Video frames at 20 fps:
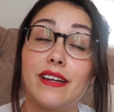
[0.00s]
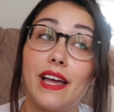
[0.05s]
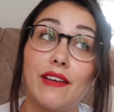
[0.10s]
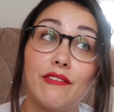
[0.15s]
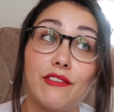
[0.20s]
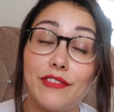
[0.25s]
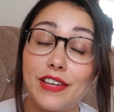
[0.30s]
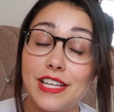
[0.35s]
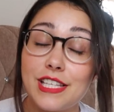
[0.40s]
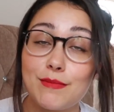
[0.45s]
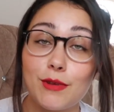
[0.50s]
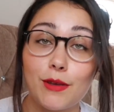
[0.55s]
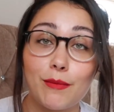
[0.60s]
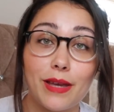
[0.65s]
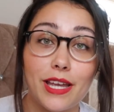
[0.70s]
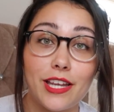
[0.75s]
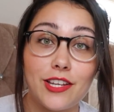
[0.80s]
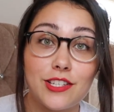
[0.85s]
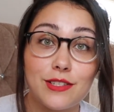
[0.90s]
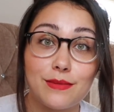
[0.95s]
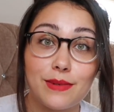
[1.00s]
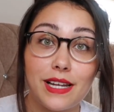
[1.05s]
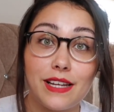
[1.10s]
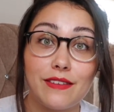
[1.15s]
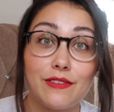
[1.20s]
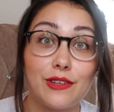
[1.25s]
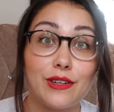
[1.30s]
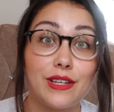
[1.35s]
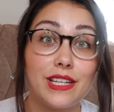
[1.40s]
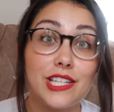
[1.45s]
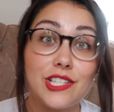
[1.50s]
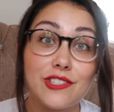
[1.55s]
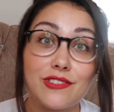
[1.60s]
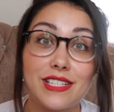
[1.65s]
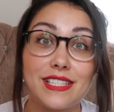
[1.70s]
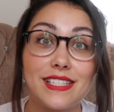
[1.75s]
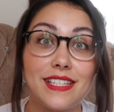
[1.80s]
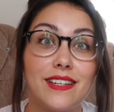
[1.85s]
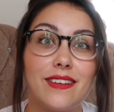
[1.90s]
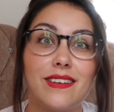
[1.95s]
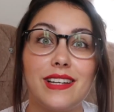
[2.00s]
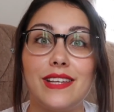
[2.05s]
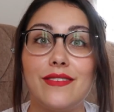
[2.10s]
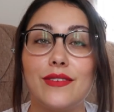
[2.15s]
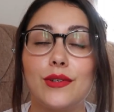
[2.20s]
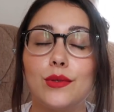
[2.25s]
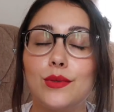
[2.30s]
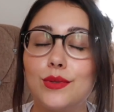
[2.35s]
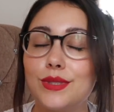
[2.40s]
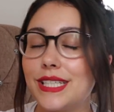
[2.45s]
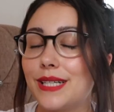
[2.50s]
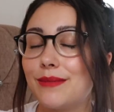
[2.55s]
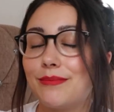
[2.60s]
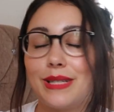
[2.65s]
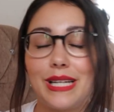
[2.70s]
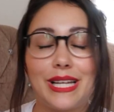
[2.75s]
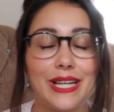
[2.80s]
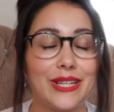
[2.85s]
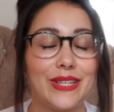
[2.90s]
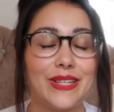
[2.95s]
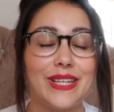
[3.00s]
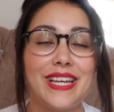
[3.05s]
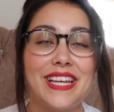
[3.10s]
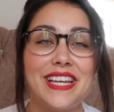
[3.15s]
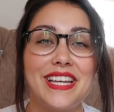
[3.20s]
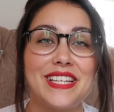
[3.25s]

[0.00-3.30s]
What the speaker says: I have a Facebook page as well if you're interested. I'll leave it all down below.